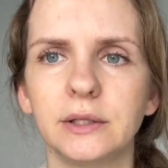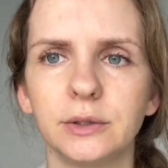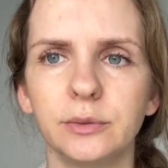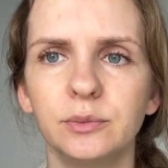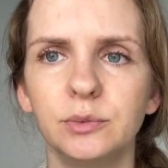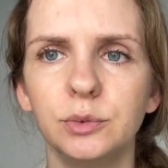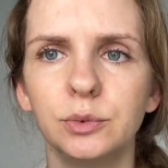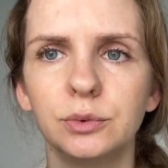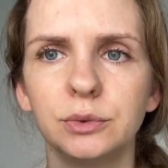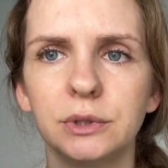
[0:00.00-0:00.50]
a
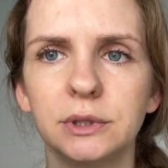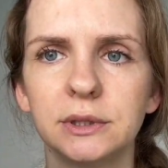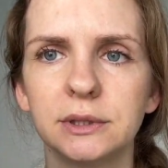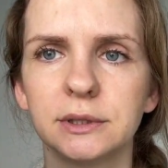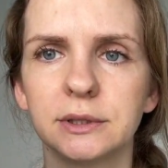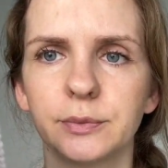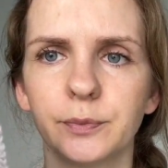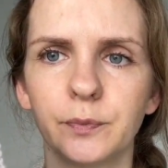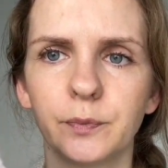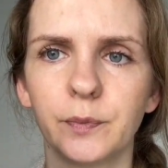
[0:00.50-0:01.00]

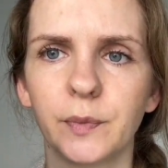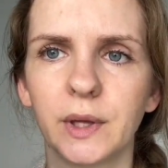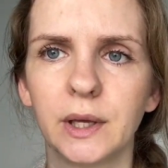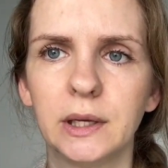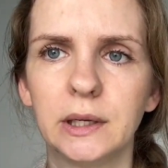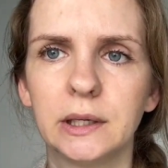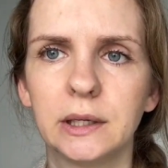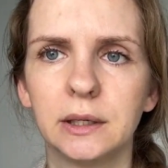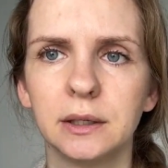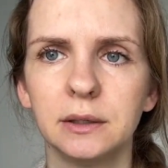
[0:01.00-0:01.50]
muted
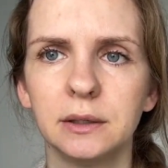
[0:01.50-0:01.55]
pink